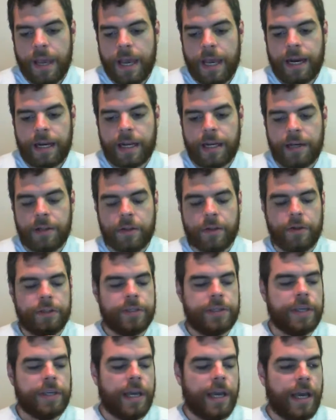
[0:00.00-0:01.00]
And I kind of
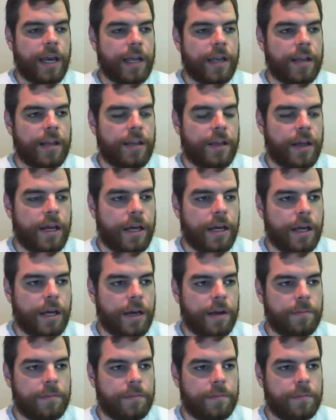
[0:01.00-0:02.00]
looked at
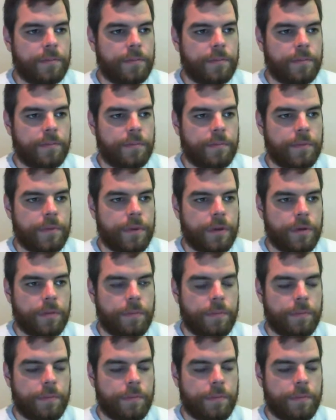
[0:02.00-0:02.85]
the